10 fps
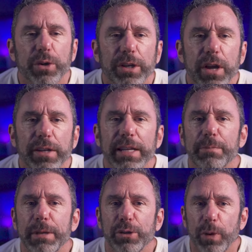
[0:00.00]
You can
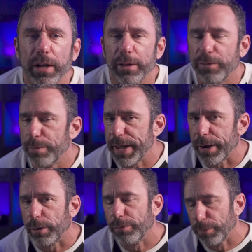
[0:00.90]
contact me directly from
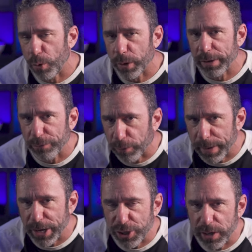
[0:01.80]
there for more
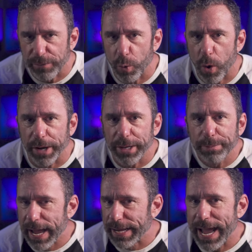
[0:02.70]
information if you want it.
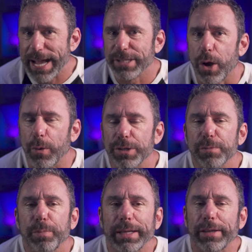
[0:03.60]
And as always,
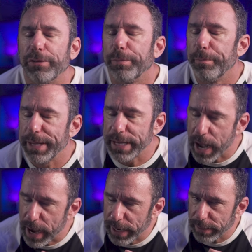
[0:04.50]
please be
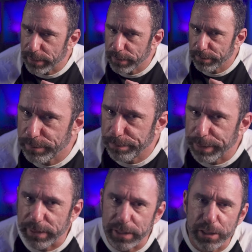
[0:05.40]
kind,
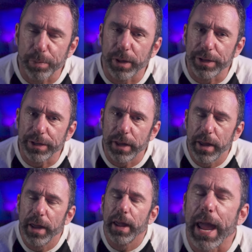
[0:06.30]
be disciplined,
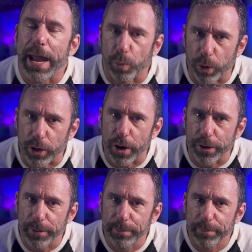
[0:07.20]
and work
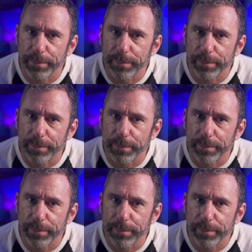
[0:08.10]
hard.